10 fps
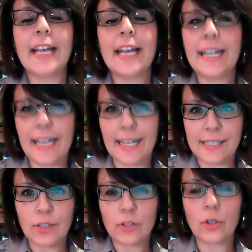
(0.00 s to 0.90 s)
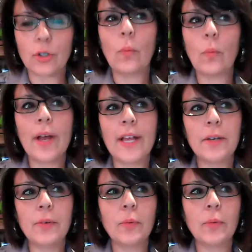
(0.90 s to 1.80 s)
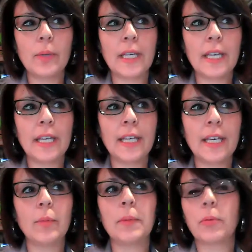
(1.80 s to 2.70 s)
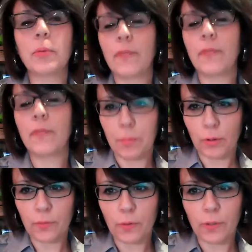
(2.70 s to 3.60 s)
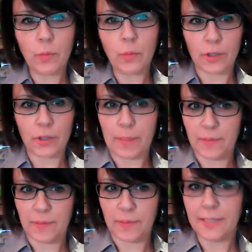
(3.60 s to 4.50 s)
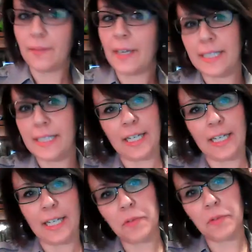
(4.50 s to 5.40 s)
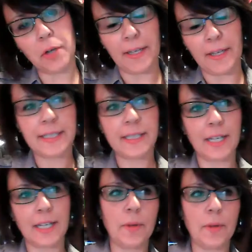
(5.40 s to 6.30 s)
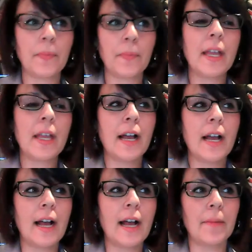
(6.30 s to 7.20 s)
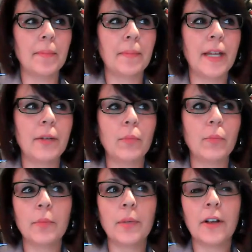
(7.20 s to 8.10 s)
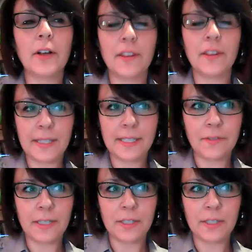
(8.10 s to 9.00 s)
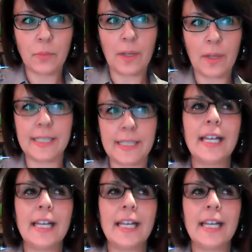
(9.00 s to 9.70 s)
It is. So when we provide ePortfolio workshops face-to-face, and we have an online schedule. And when we are at the face-to-face ones,